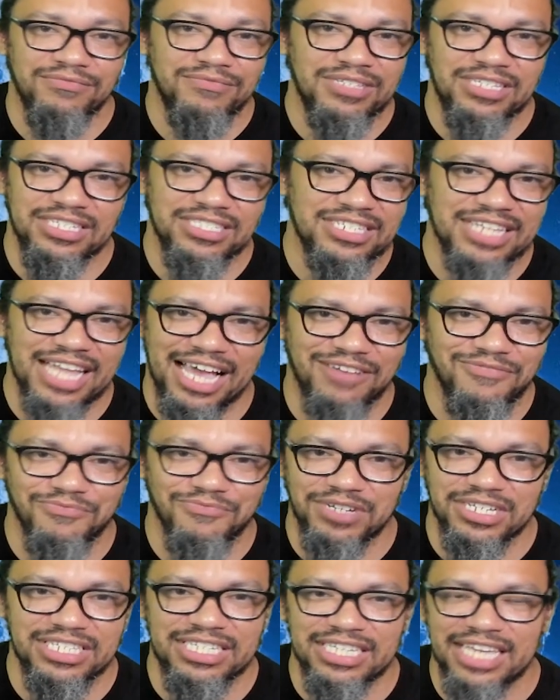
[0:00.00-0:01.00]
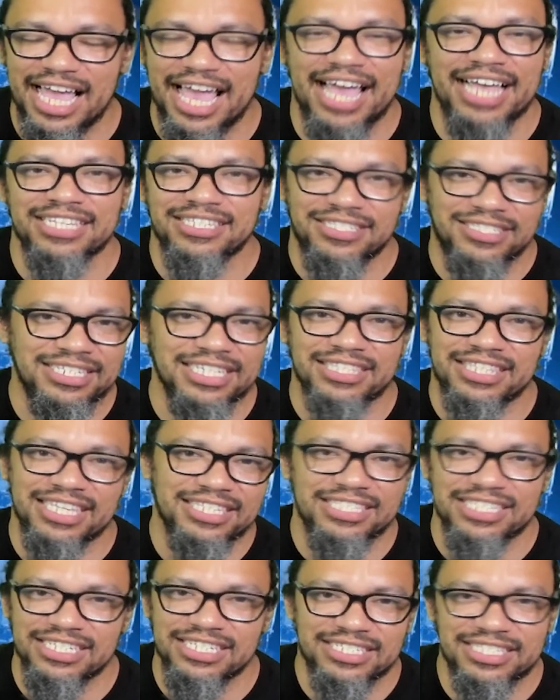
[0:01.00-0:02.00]
he's not really as Sith
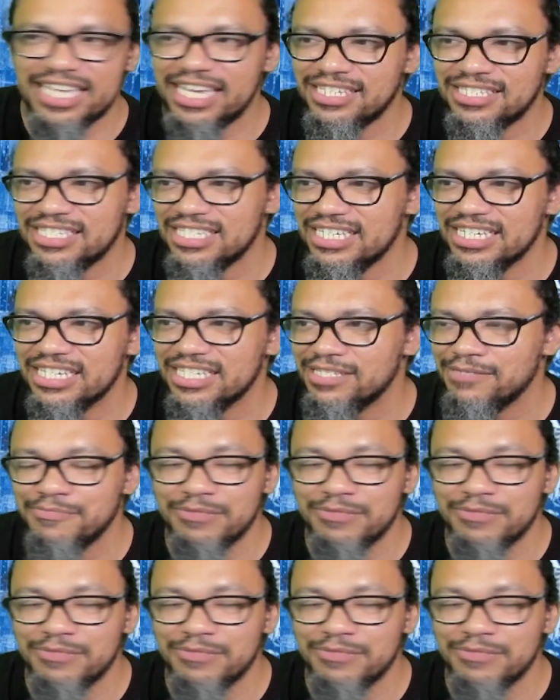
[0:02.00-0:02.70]
as he says he is,